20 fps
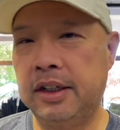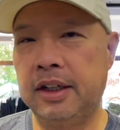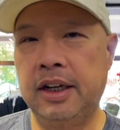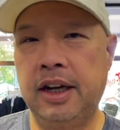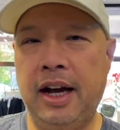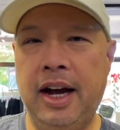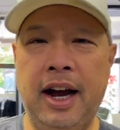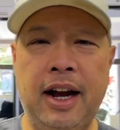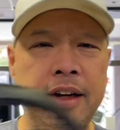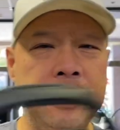
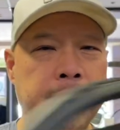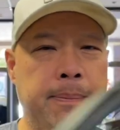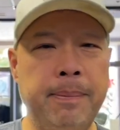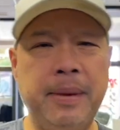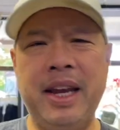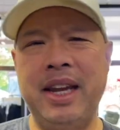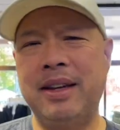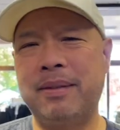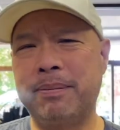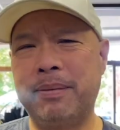how to
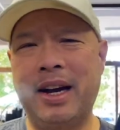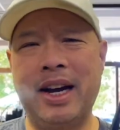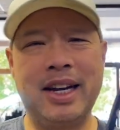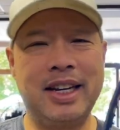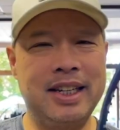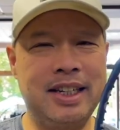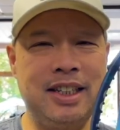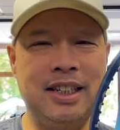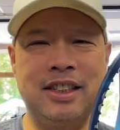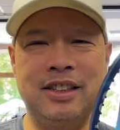make my
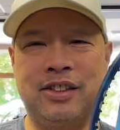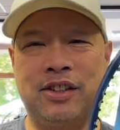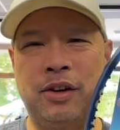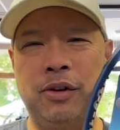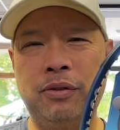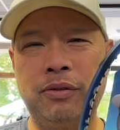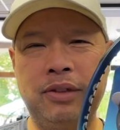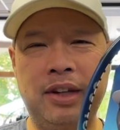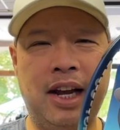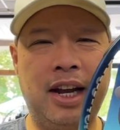
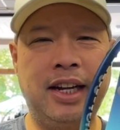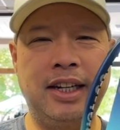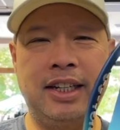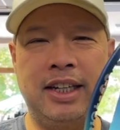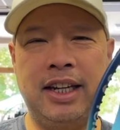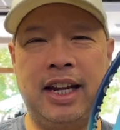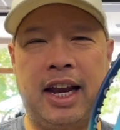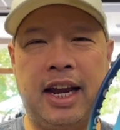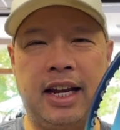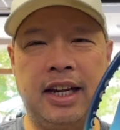Ezone
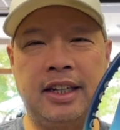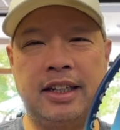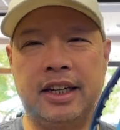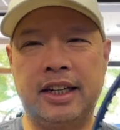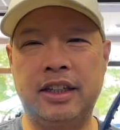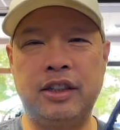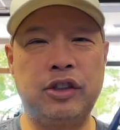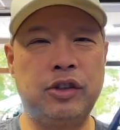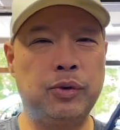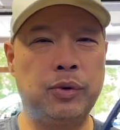98
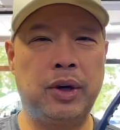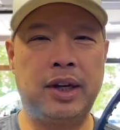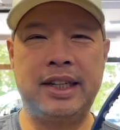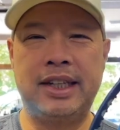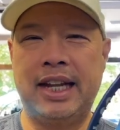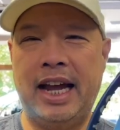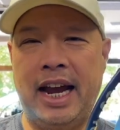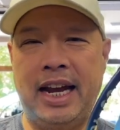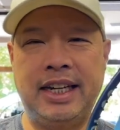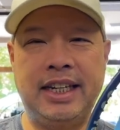into a
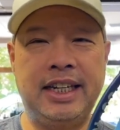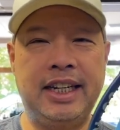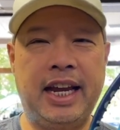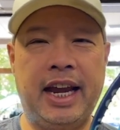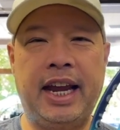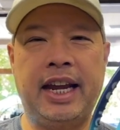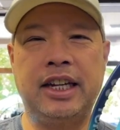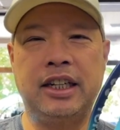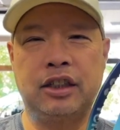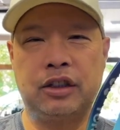
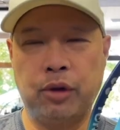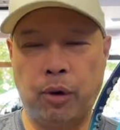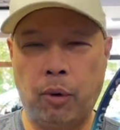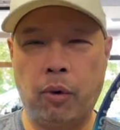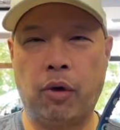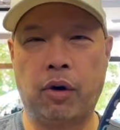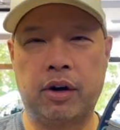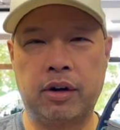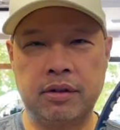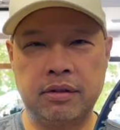98
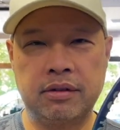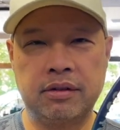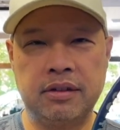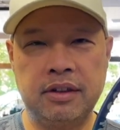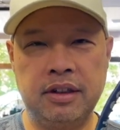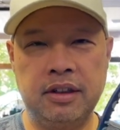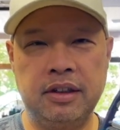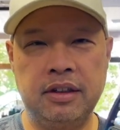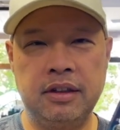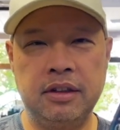tour.
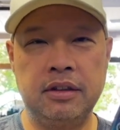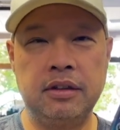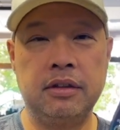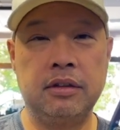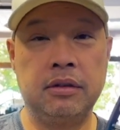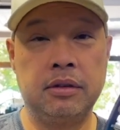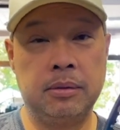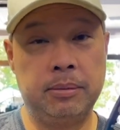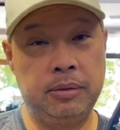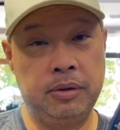
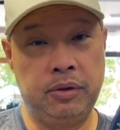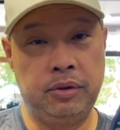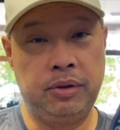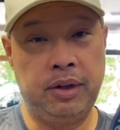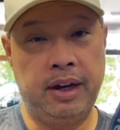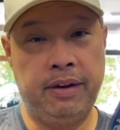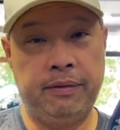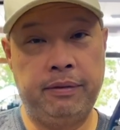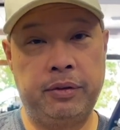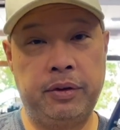I'm gonna do
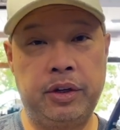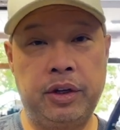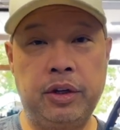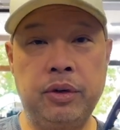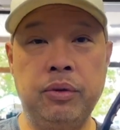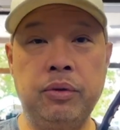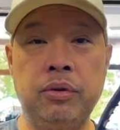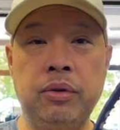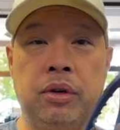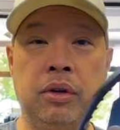that for
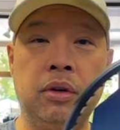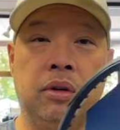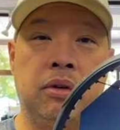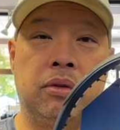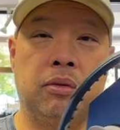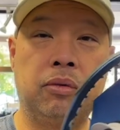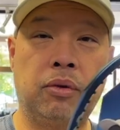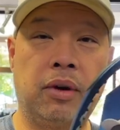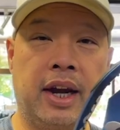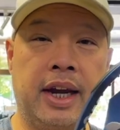you
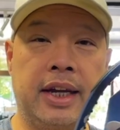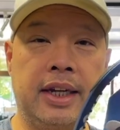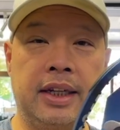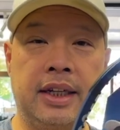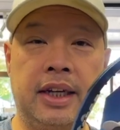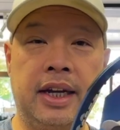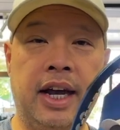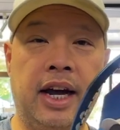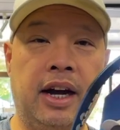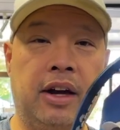right
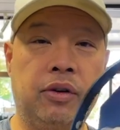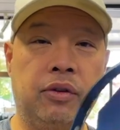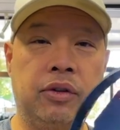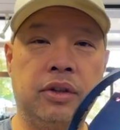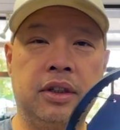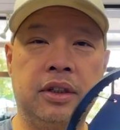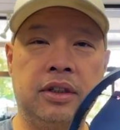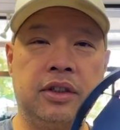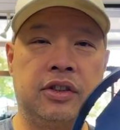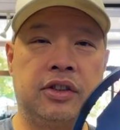now.
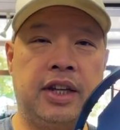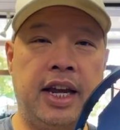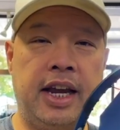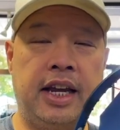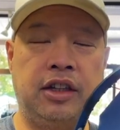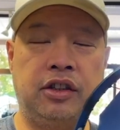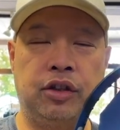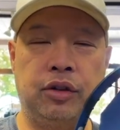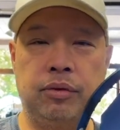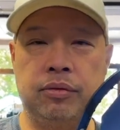
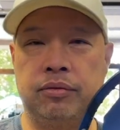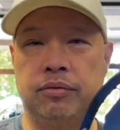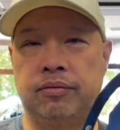Stay tuned.